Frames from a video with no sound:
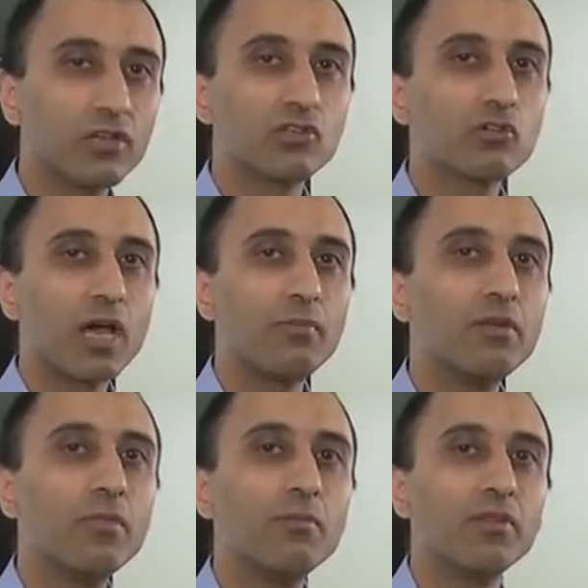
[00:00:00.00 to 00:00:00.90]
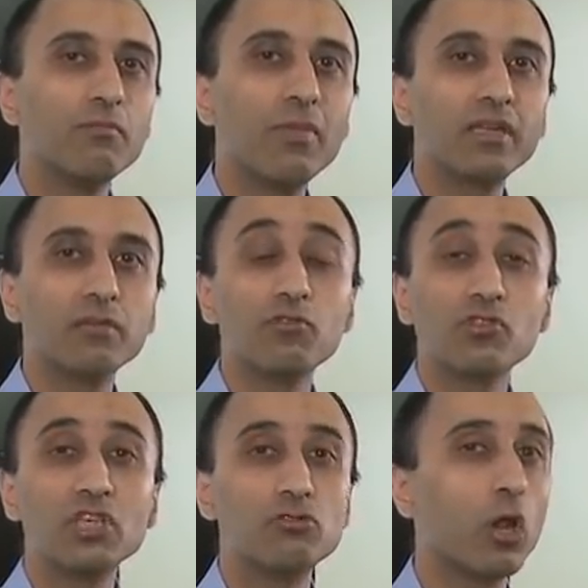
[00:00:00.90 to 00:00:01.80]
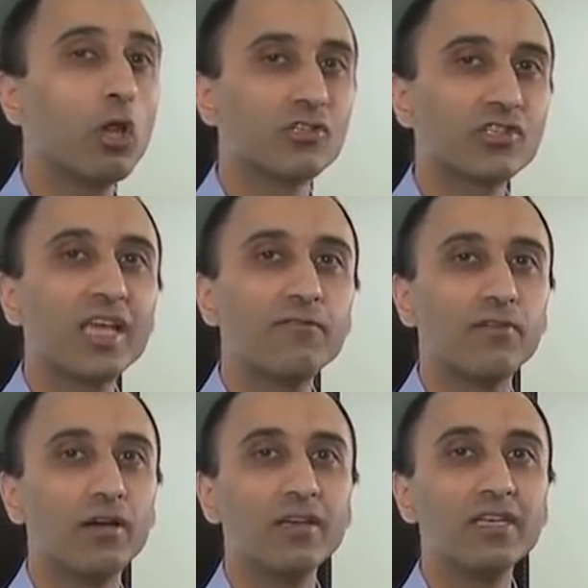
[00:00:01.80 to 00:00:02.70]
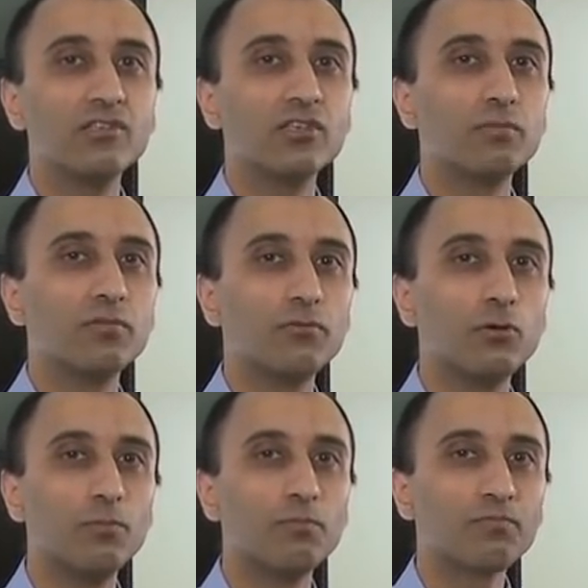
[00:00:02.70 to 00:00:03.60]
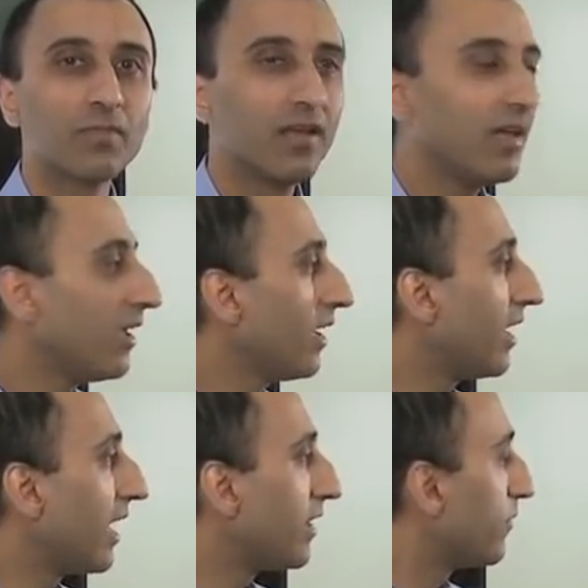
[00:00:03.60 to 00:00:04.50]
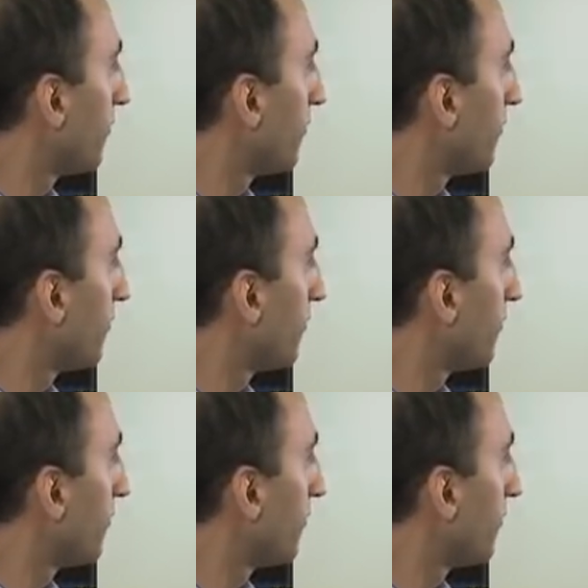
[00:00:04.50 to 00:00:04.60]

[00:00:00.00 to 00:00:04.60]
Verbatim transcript: describe in a moment, that make the procedure a lot safer and easier to perform. And then